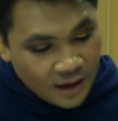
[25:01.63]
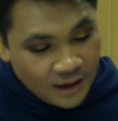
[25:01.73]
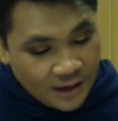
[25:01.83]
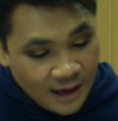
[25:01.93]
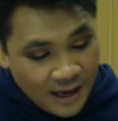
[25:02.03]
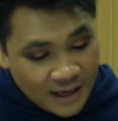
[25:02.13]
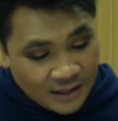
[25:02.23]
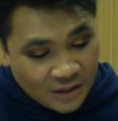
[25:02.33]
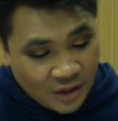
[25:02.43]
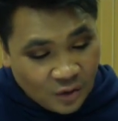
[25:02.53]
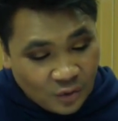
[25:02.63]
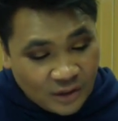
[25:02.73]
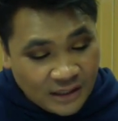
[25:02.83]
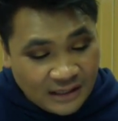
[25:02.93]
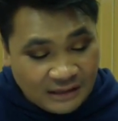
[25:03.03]
Yeah, so
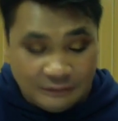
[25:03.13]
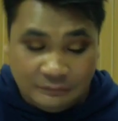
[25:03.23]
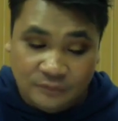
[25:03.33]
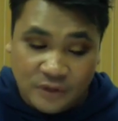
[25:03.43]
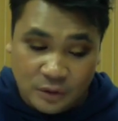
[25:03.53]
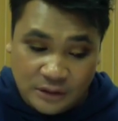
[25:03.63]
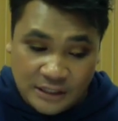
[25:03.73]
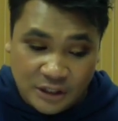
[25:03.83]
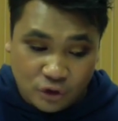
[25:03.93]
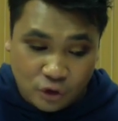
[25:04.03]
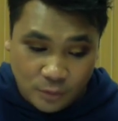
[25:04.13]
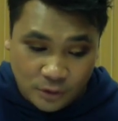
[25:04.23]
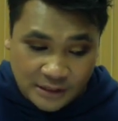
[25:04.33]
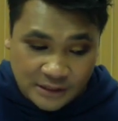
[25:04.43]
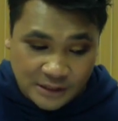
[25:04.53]
he only did a
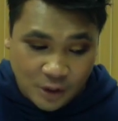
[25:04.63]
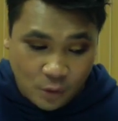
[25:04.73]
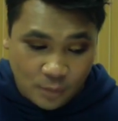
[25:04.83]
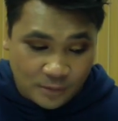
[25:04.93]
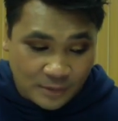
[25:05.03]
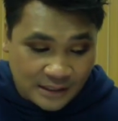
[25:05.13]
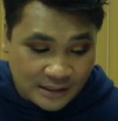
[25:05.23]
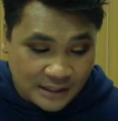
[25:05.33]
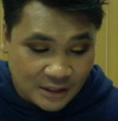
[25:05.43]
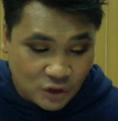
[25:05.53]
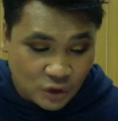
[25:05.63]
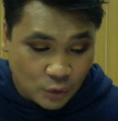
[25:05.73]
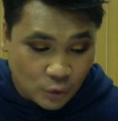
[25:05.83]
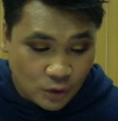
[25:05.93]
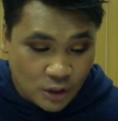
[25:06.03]
triplets to open, but he did
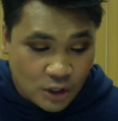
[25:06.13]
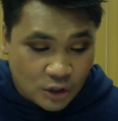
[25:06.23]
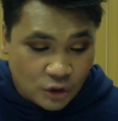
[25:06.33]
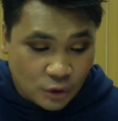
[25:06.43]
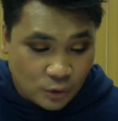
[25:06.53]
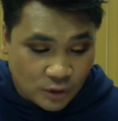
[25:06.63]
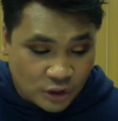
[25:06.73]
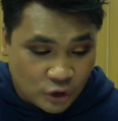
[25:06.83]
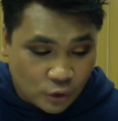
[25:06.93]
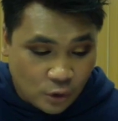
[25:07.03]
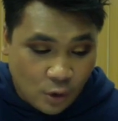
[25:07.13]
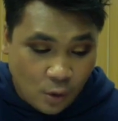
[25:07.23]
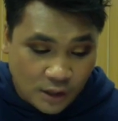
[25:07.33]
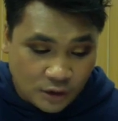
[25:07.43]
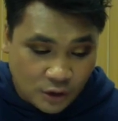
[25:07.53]
do two additional
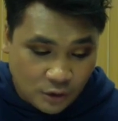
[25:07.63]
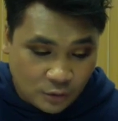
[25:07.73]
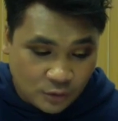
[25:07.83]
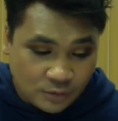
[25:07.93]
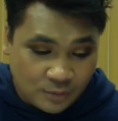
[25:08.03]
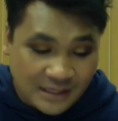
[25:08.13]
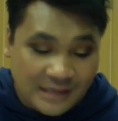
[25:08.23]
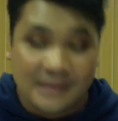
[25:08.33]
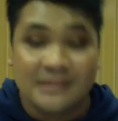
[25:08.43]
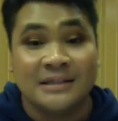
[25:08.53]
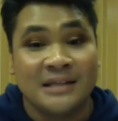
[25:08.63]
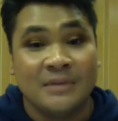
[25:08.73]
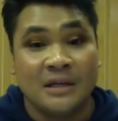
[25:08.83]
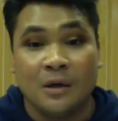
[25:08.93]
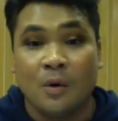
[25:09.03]
quad toes. But he is
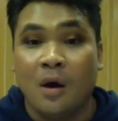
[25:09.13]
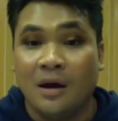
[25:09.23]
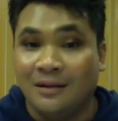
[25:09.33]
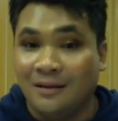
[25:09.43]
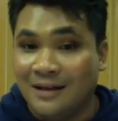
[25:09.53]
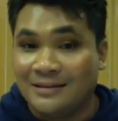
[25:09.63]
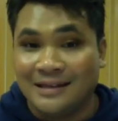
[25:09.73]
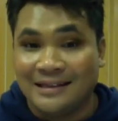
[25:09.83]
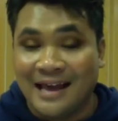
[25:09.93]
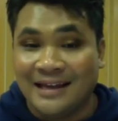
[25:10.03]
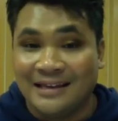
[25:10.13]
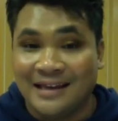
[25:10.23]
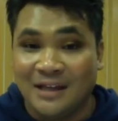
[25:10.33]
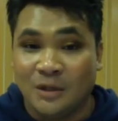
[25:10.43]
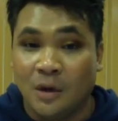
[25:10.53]
attempting the quadlets, and that can
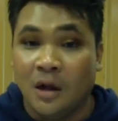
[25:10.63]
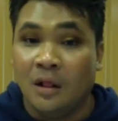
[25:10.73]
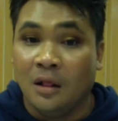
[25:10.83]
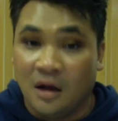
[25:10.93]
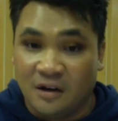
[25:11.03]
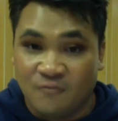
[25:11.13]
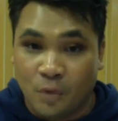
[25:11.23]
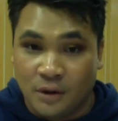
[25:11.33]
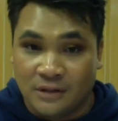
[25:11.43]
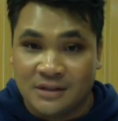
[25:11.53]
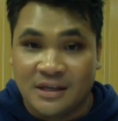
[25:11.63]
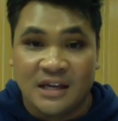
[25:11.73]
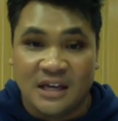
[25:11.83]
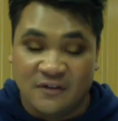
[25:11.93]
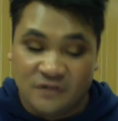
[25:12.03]
gain you a lot of points
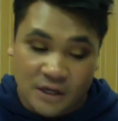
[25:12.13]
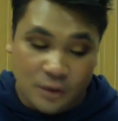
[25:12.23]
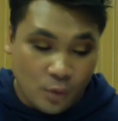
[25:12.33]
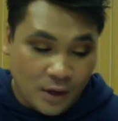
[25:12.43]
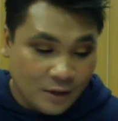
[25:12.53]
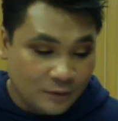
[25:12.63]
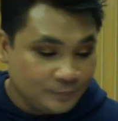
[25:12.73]
if done well.